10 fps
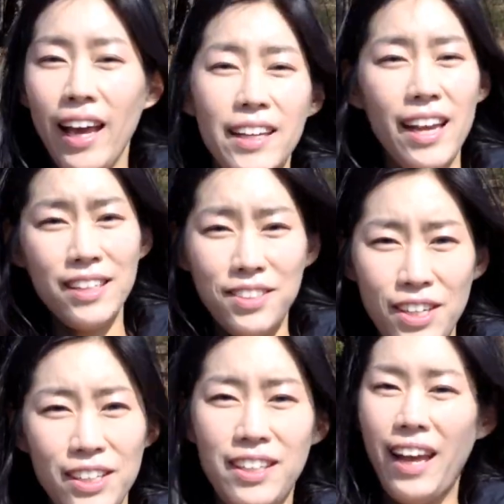And
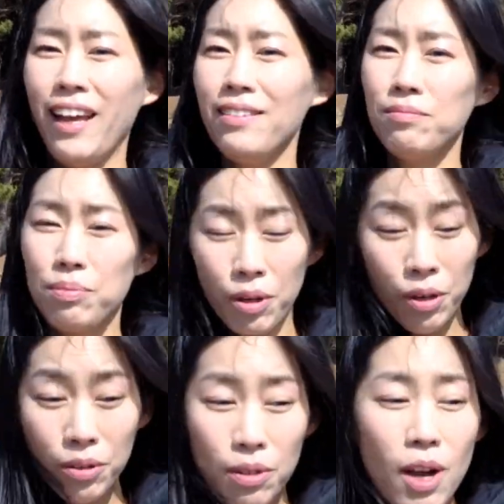SJ10
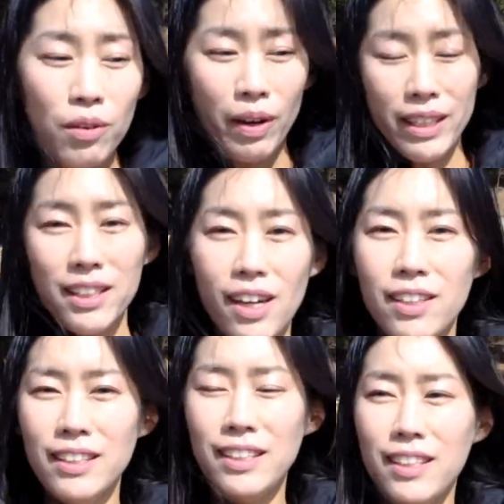Pro, what it
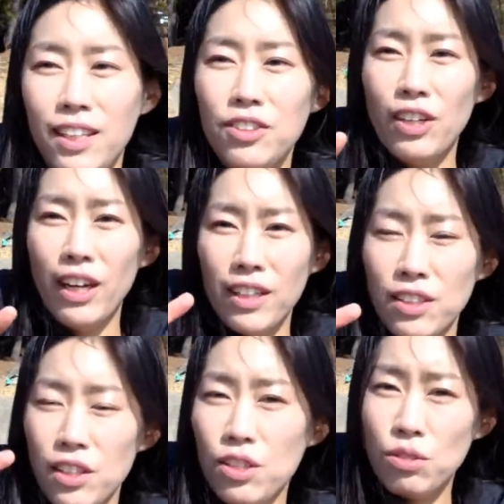does is that you can
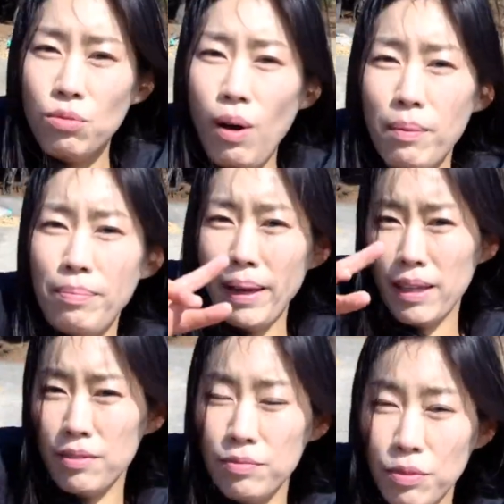actually swap back and